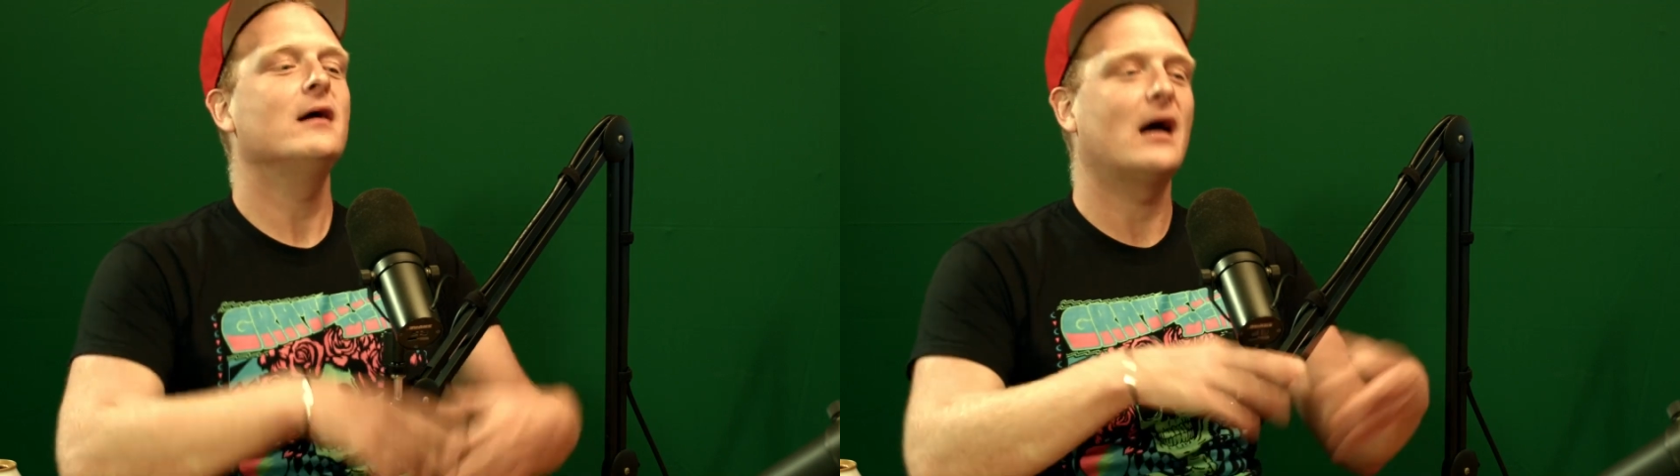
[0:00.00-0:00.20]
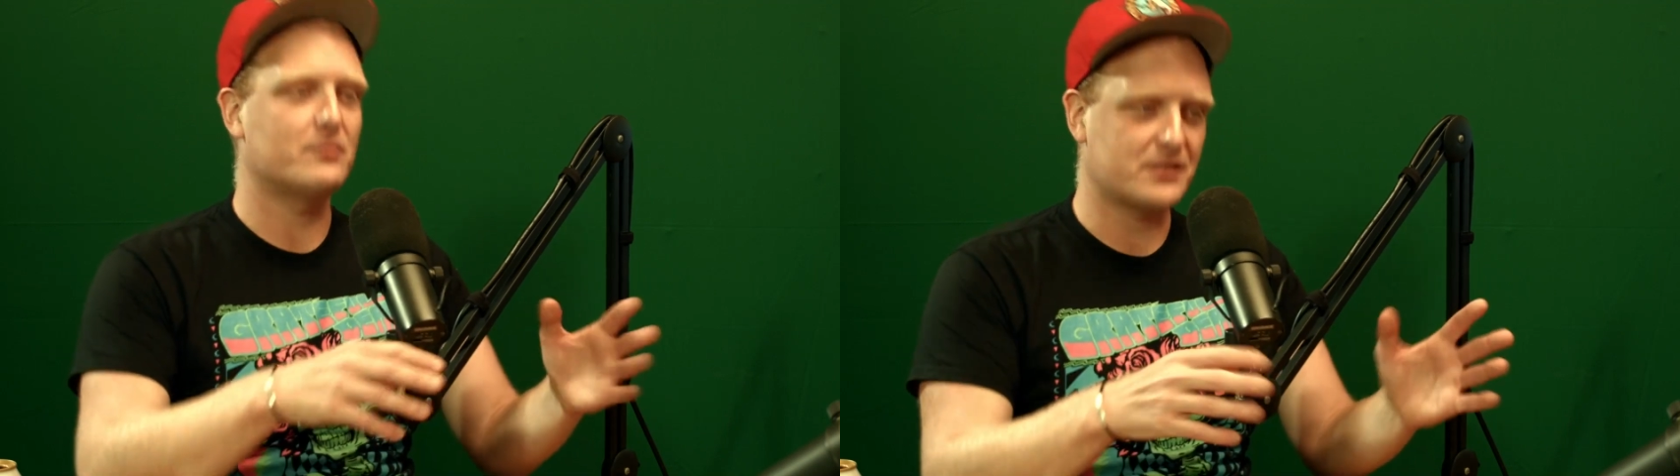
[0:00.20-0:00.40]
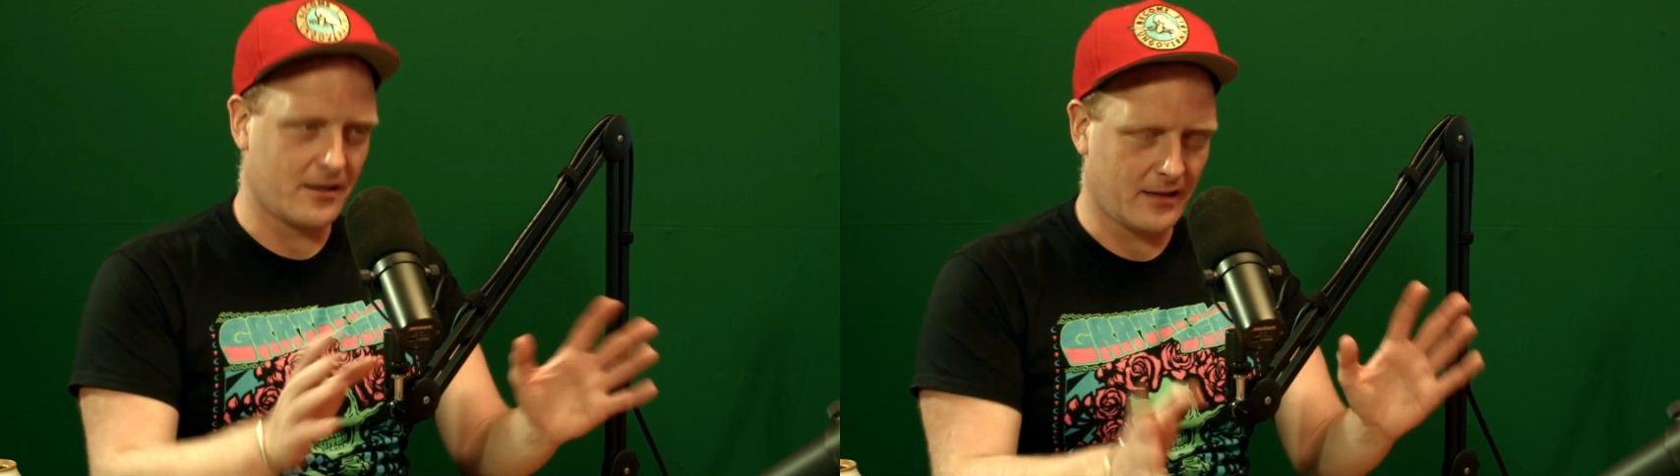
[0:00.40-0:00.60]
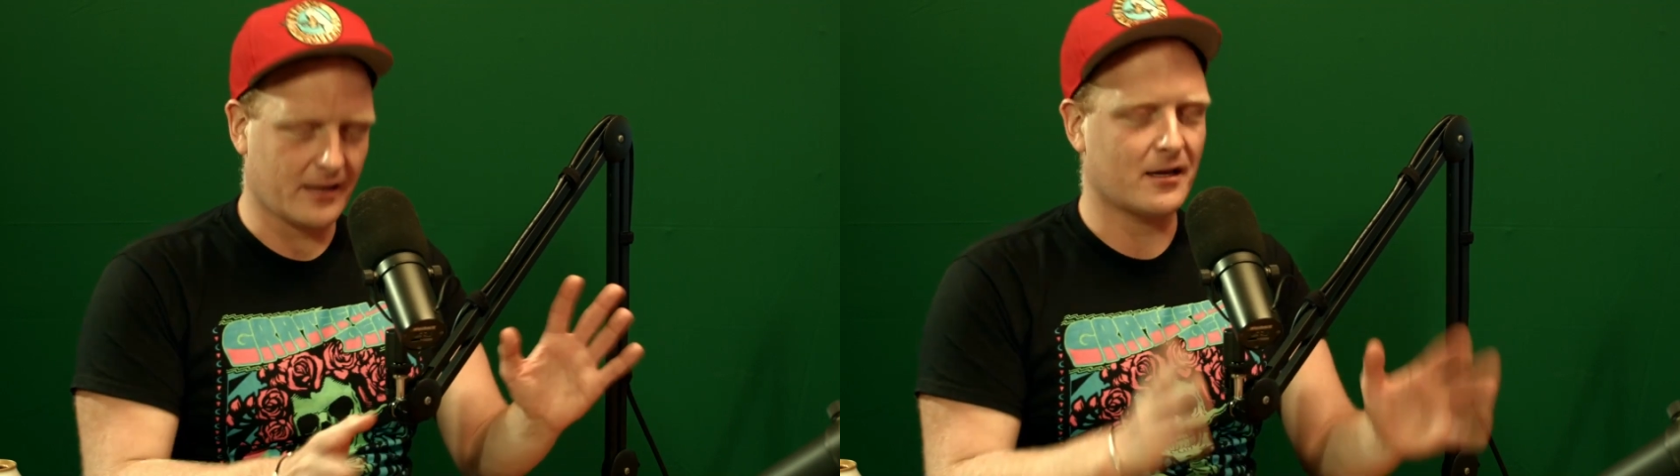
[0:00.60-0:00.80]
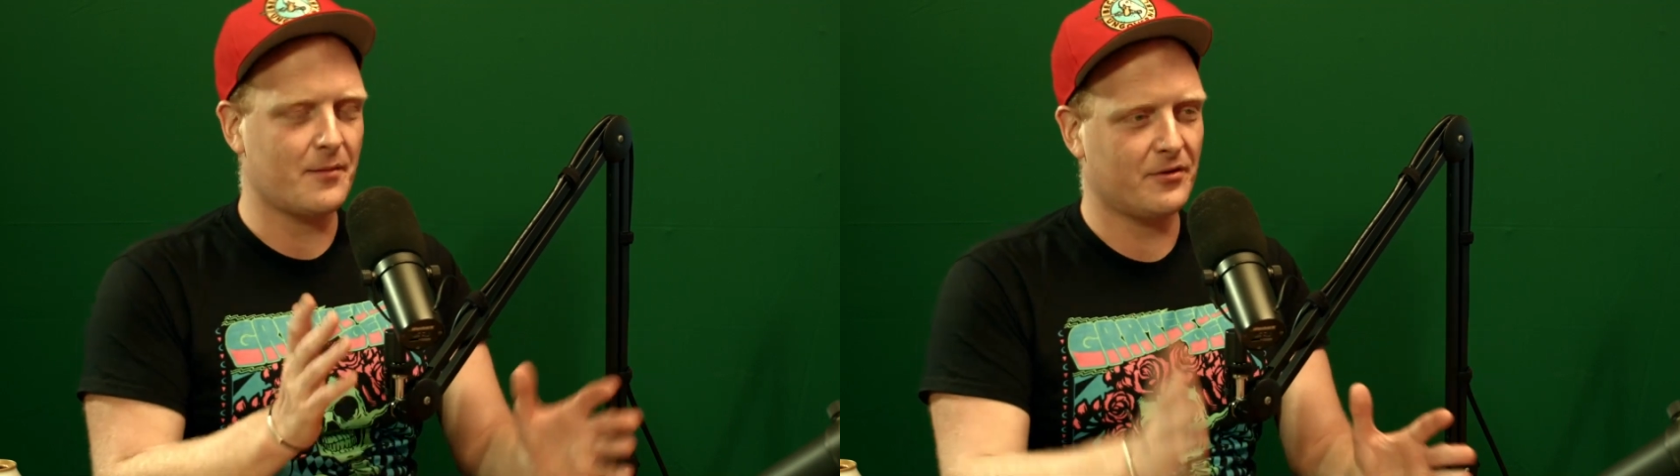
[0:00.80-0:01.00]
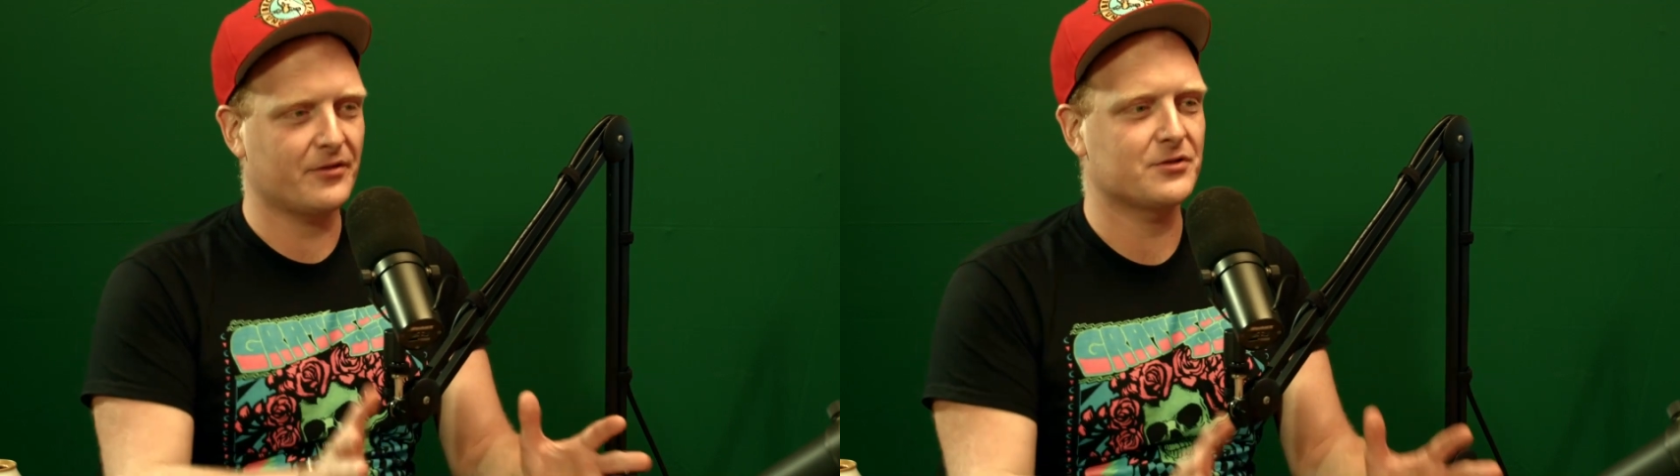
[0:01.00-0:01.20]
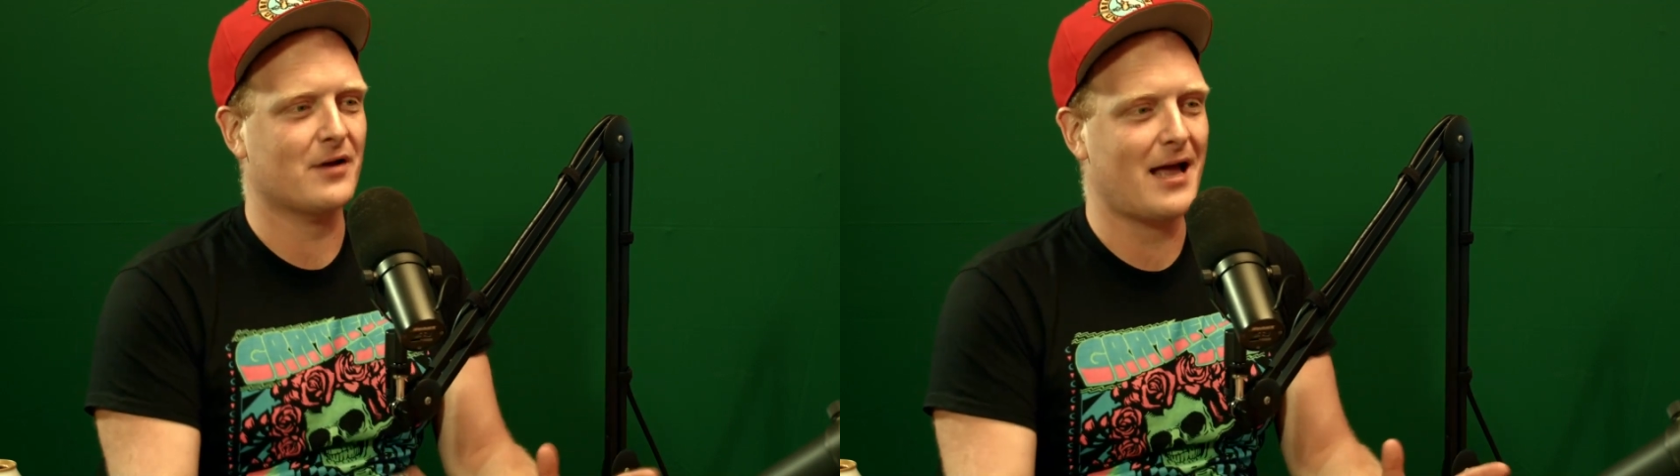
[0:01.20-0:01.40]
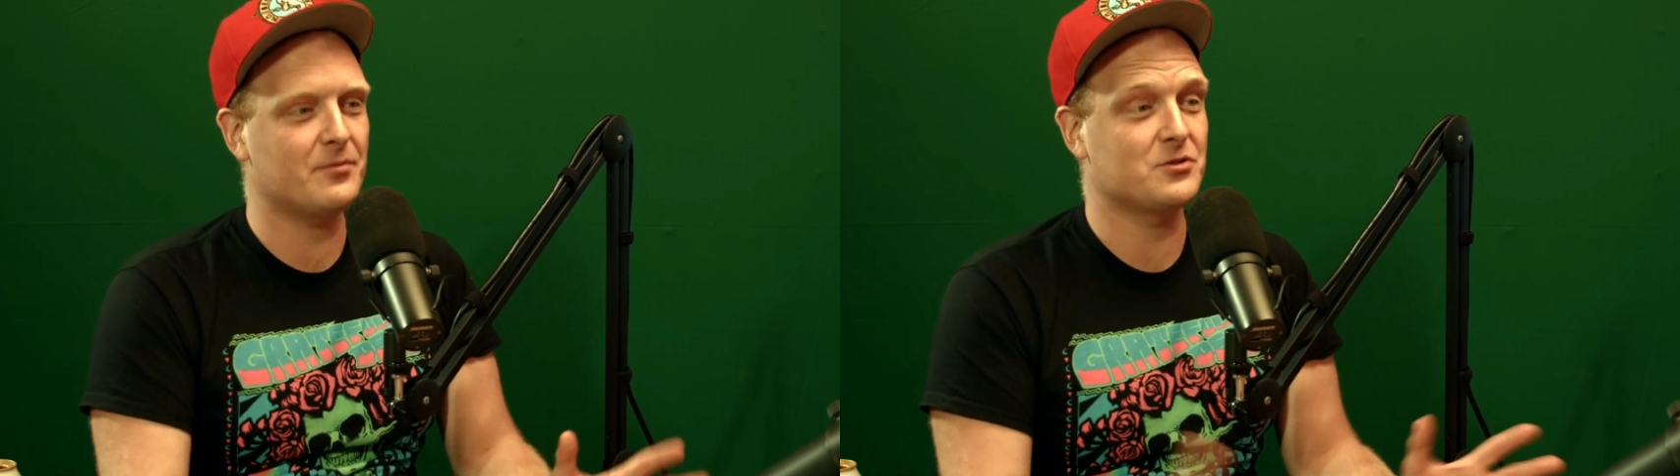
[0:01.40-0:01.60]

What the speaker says: I was a couple of things sort of happened.